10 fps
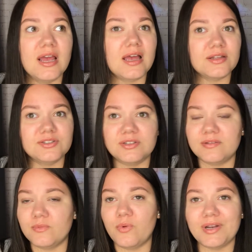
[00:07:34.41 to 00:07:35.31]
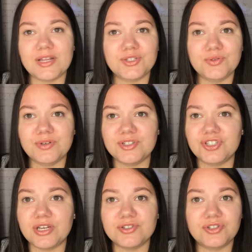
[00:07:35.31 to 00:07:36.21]
and what I do is
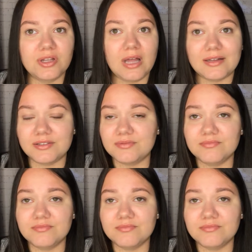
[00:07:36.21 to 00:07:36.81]
change the LUT.